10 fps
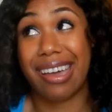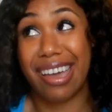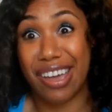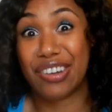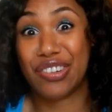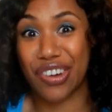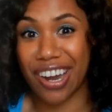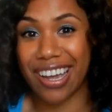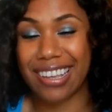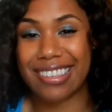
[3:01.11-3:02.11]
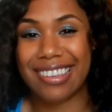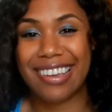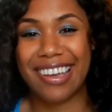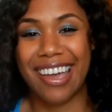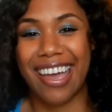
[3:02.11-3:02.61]
air dries,
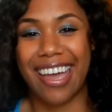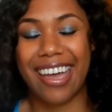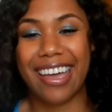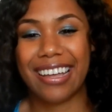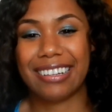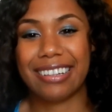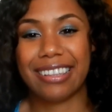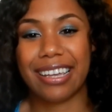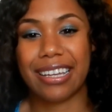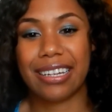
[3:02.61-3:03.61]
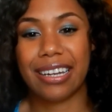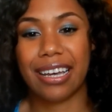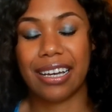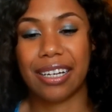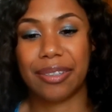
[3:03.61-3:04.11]
and then
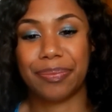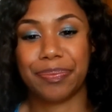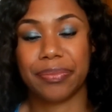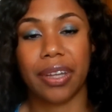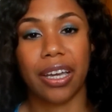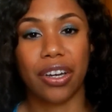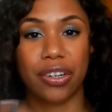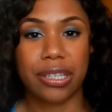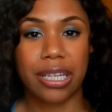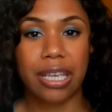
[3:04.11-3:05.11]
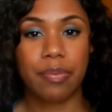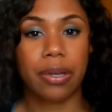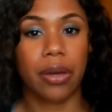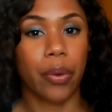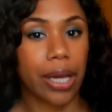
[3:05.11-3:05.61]
I go to sleep
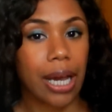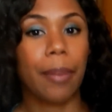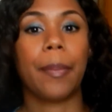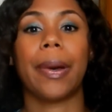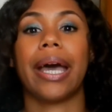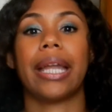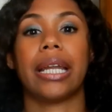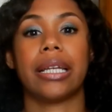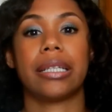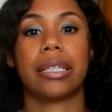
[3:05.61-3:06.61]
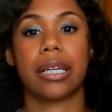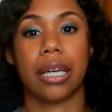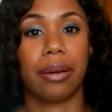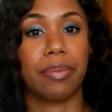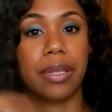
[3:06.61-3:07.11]
and I wake up and it
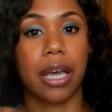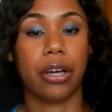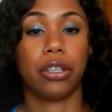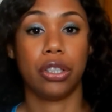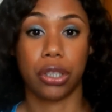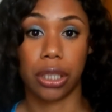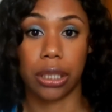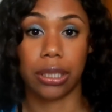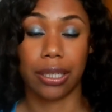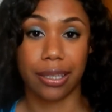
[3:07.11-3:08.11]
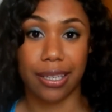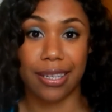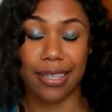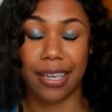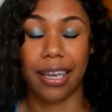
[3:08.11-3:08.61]
comes out looking like
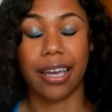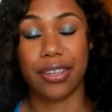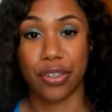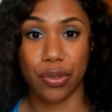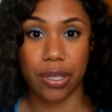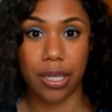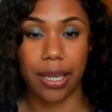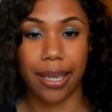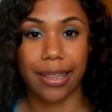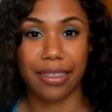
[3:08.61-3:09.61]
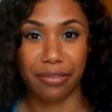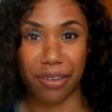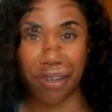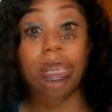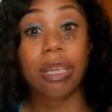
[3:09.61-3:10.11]
this, as you'll see in the
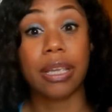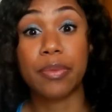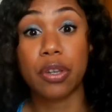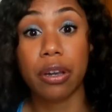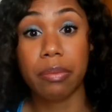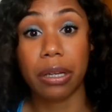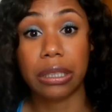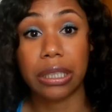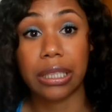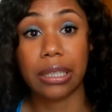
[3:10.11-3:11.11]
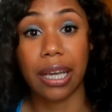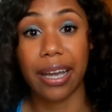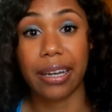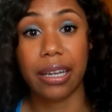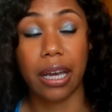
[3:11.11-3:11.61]
video. I'm sorry about the
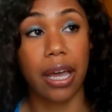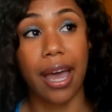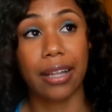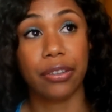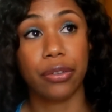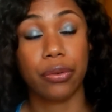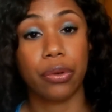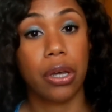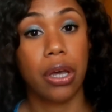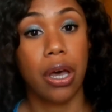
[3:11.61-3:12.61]
lighting. I had to